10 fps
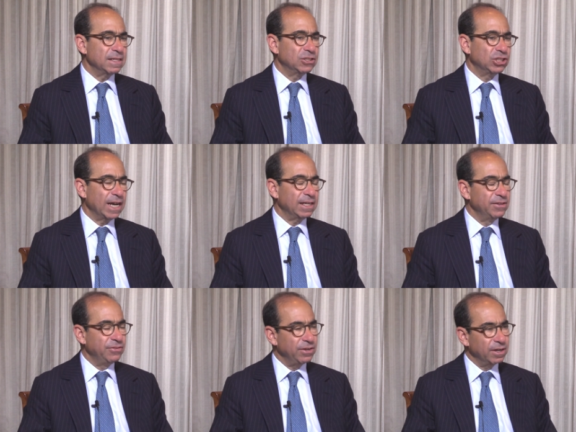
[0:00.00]

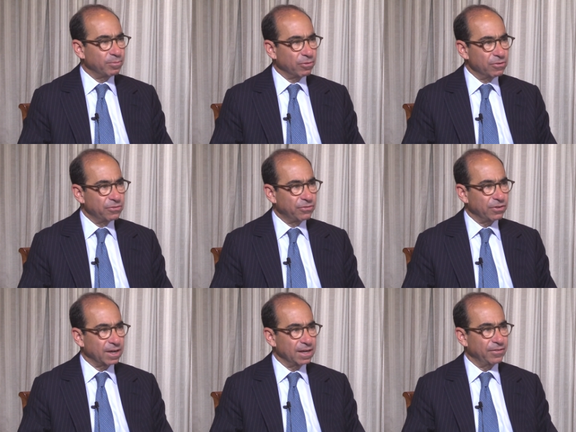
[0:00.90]
challenging approach,
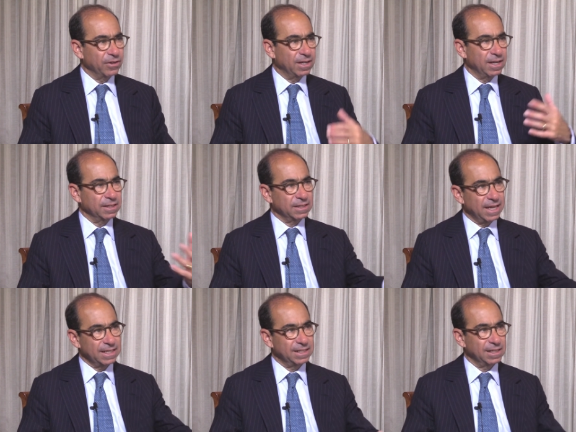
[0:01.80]
a kind of
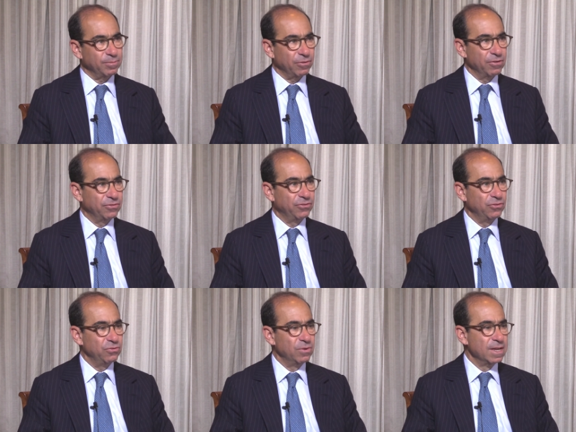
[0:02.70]
iconoclastic approach
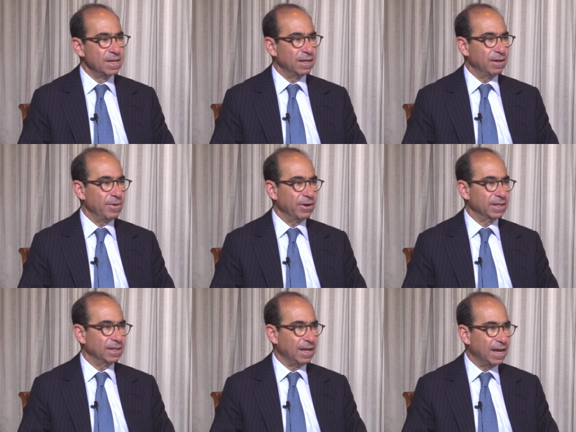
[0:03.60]
to
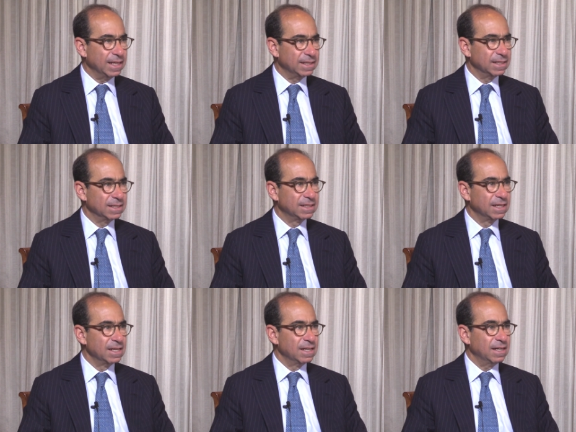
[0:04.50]
American alliances.
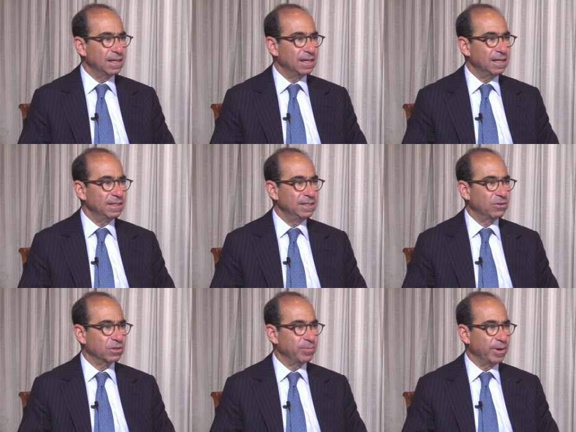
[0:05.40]
He
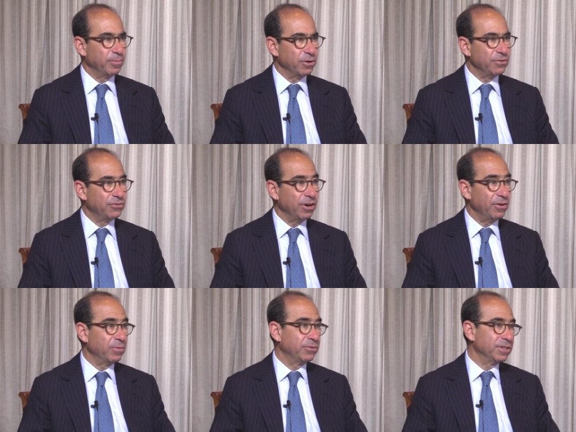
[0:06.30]
talks about burden
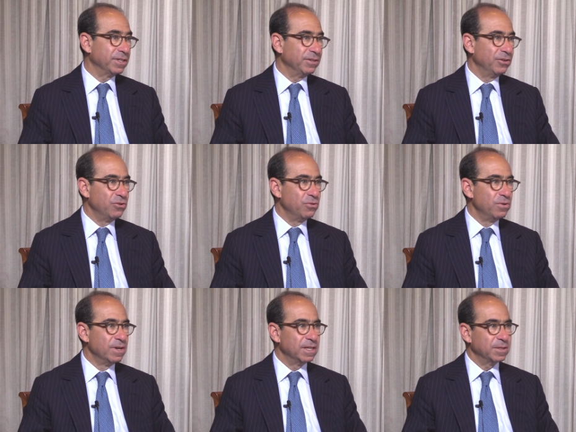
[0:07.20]
sharing, which isn't
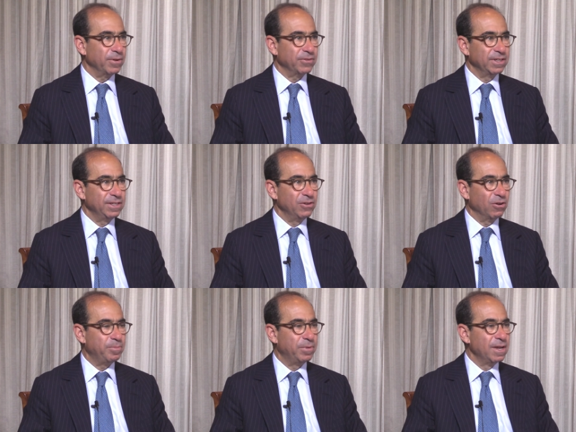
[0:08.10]
new, especially in
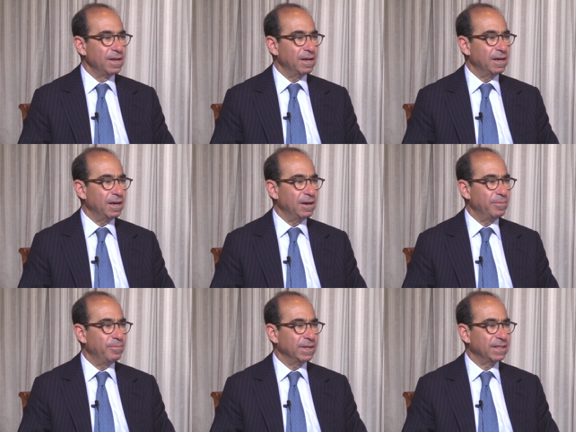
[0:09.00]
Europe.
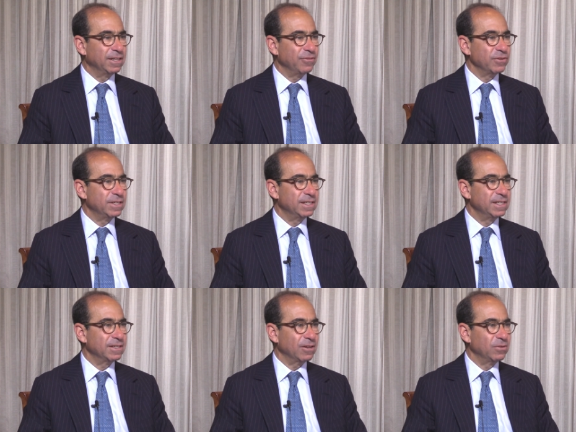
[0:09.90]
But the difference is
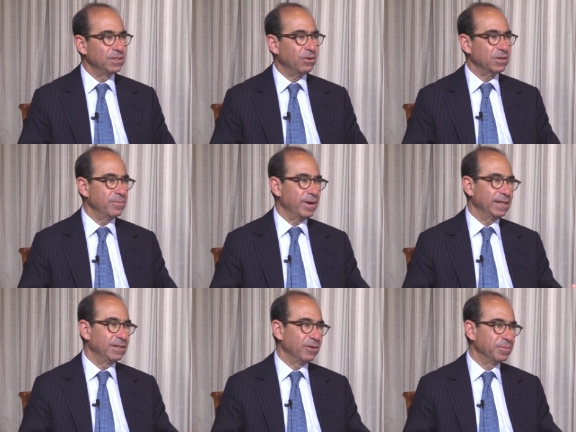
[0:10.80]
he's not only talking about it
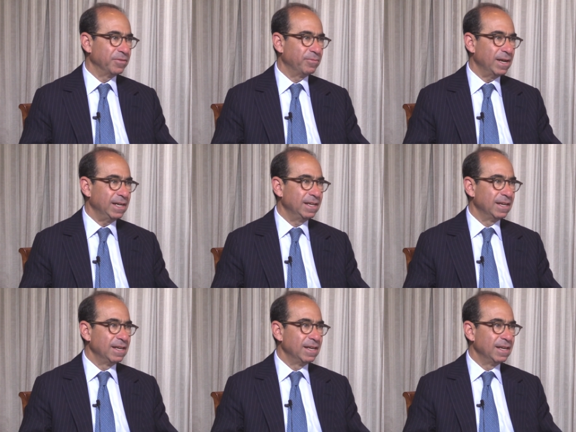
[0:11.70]
in terms of money.